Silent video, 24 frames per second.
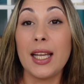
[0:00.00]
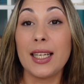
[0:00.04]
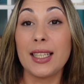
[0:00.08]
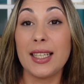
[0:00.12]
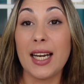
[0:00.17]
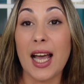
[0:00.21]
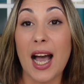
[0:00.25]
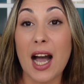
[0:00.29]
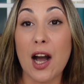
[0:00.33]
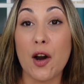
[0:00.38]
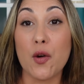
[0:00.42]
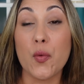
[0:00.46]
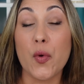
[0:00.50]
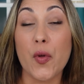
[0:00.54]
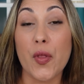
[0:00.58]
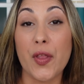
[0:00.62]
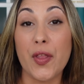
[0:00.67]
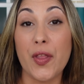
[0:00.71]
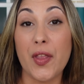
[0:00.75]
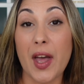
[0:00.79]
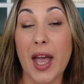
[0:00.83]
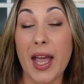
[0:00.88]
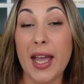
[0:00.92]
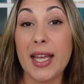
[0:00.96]
Now,
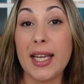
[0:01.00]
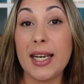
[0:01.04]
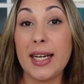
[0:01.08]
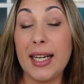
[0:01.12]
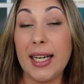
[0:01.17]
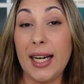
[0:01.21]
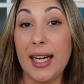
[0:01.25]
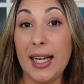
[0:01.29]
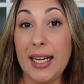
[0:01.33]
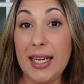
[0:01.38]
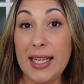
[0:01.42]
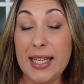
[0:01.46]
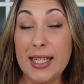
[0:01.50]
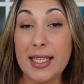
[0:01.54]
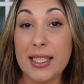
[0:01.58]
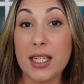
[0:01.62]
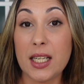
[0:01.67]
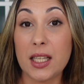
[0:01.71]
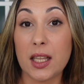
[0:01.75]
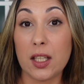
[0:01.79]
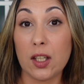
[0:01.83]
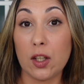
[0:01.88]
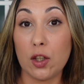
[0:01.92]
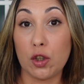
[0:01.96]
they
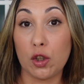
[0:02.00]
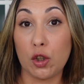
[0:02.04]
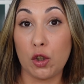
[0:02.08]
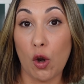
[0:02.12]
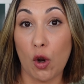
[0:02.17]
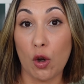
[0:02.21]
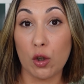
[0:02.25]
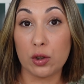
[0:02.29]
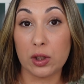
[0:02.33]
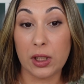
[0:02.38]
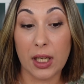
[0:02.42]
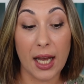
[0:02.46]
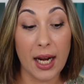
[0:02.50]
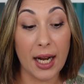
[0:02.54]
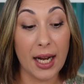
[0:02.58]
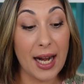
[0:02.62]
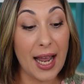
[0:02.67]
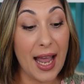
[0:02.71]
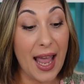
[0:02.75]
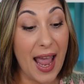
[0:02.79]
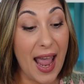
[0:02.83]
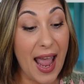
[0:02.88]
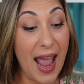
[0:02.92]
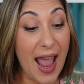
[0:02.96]
released
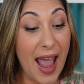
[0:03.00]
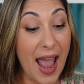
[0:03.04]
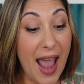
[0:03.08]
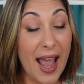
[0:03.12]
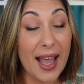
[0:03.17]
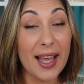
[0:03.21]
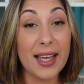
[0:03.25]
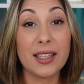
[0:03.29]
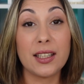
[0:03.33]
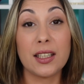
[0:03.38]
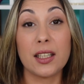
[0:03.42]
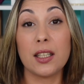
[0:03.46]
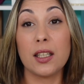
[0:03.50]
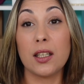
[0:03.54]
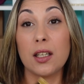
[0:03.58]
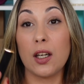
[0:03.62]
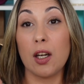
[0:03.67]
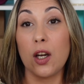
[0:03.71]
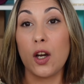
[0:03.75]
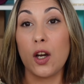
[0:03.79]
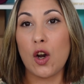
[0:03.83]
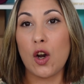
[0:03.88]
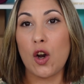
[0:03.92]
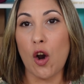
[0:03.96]
total 8
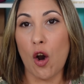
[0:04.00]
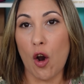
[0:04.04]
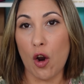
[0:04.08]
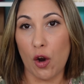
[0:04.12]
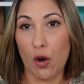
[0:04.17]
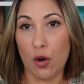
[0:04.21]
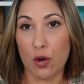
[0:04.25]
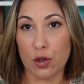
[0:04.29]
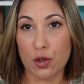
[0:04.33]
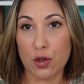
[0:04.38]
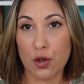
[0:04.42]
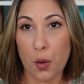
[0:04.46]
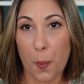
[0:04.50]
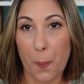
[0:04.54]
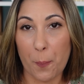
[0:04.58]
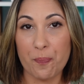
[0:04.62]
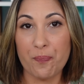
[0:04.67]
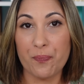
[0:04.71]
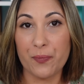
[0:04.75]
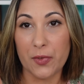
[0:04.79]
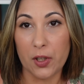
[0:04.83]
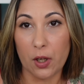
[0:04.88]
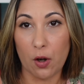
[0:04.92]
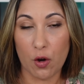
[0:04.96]
colors,
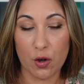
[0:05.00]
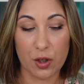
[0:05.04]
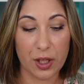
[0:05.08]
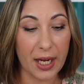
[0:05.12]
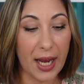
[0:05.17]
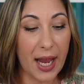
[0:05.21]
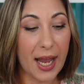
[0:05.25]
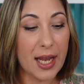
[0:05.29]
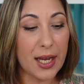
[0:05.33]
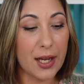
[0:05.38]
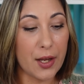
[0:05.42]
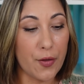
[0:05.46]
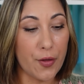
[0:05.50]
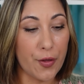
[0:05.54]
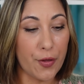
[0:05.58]
okay?